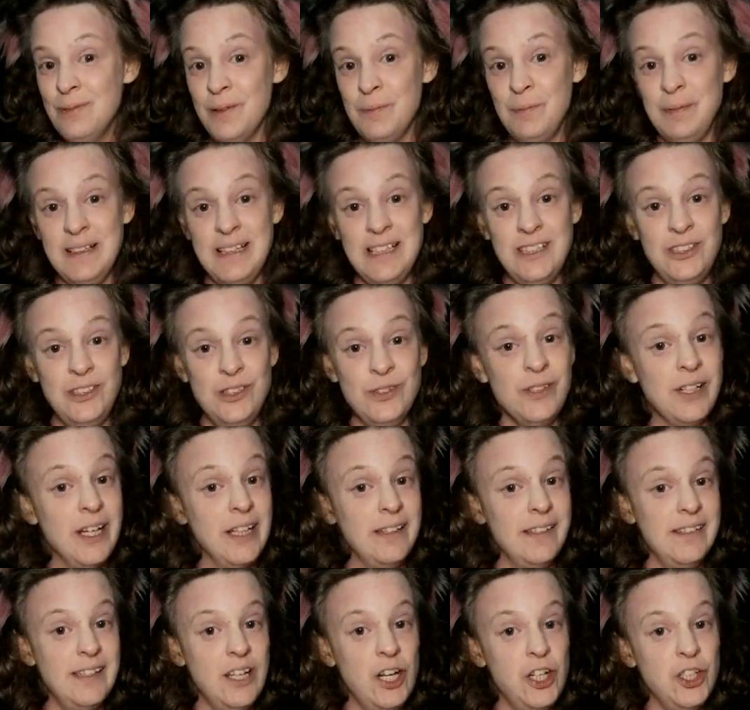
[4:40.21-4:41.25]
But please do
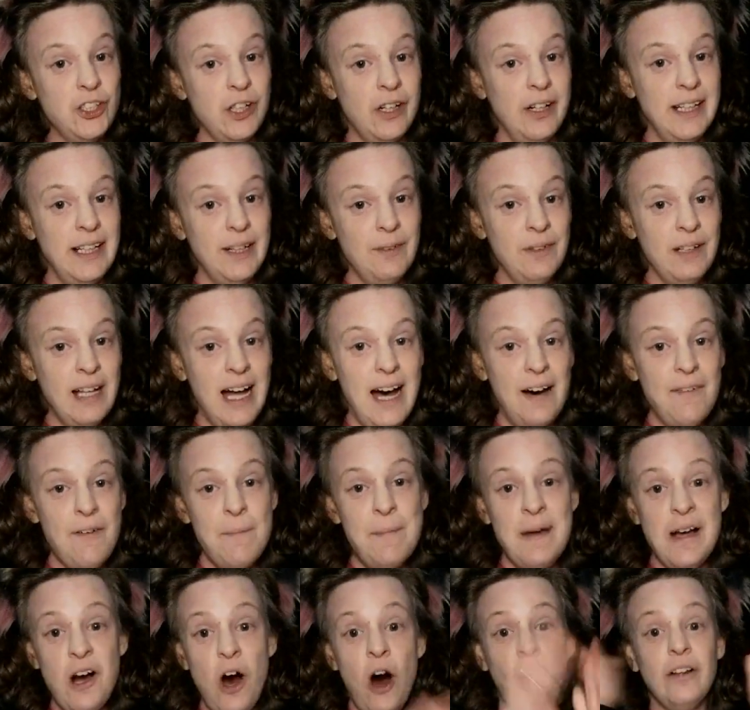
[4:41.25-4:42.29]
consider joining. We'll have
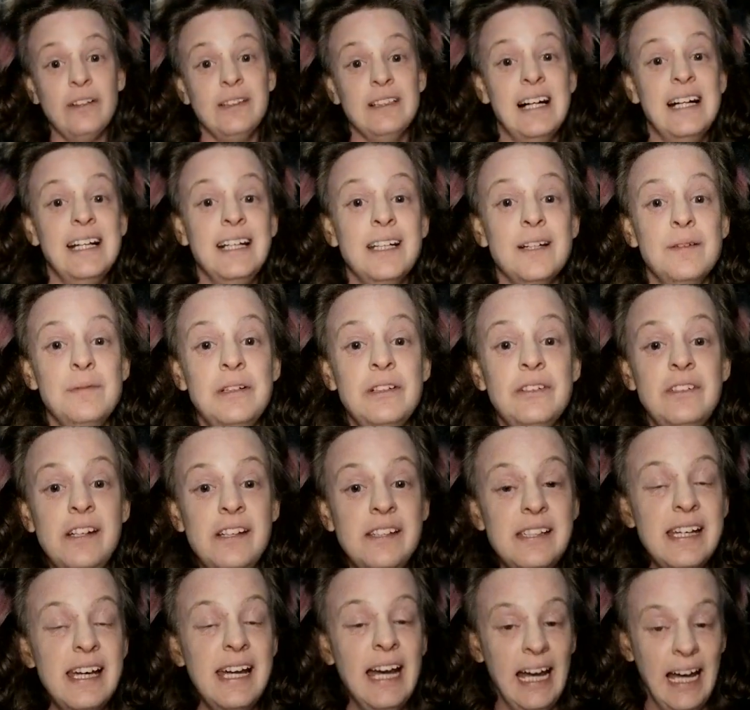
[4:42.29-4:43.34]
a big online
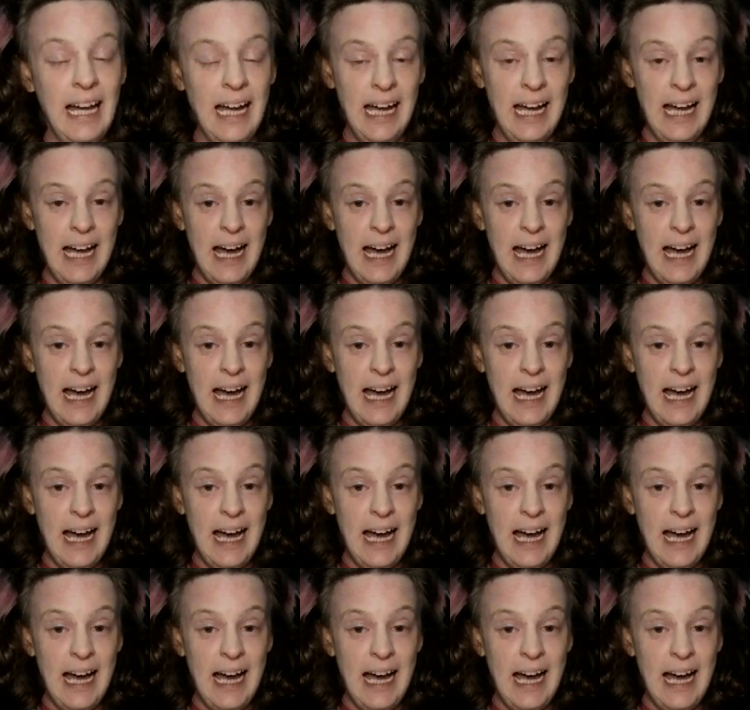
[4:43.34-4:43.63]
community